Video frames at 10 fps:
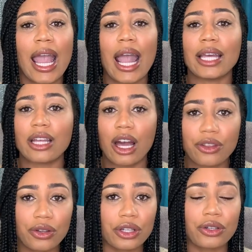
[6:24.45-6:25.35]
and other
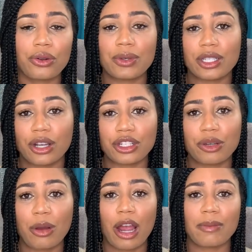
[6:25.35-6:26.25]
clinical research
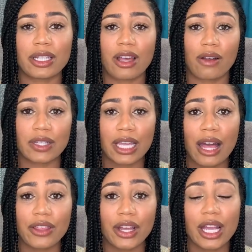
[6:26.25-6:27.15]
departments
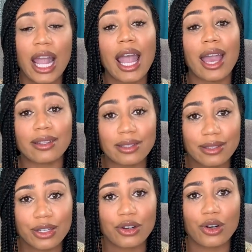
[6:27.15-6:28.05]
altogether and
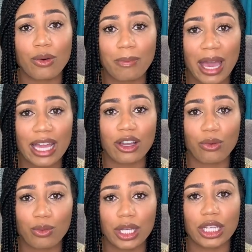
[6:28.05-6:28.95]
still make
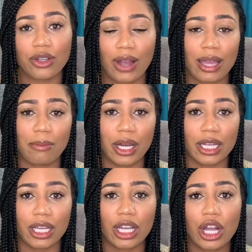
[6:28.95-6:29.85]
really great
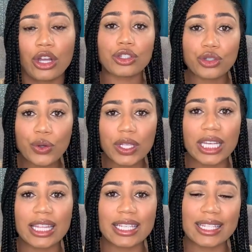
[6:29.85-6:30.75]
money. Truly,
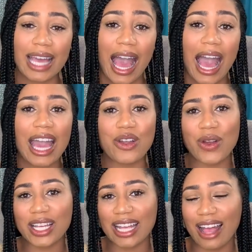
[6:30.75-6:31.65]
the sky, or
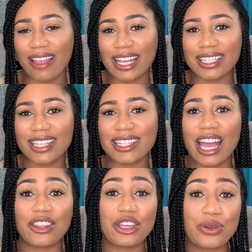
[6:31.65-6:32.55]
as I like to
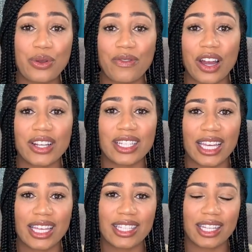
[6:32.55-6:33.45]
say, the universe
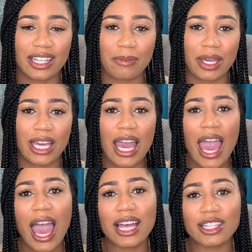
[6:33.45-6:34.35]
is the limit.
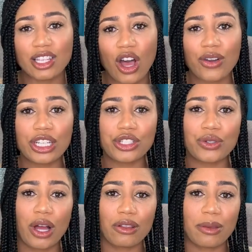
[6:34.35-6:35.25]
As long as you
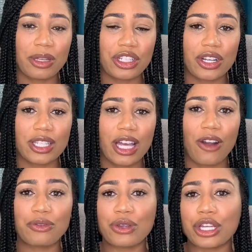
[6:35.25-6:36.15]
don't limit yourself,
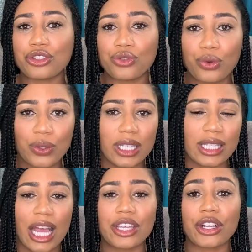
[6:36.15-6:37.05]
you can truly
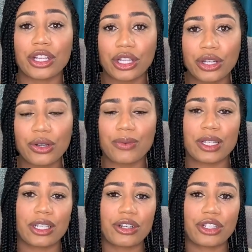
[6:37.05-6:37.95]
take your clinical
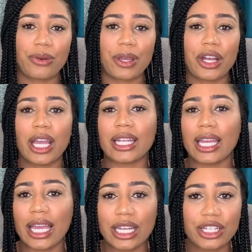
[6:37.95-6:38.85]
research career in
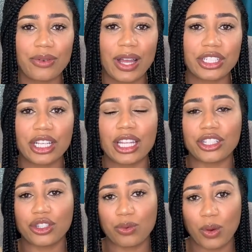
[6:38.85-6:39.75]
any direction
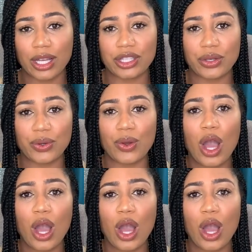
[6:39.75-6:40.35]
that you want to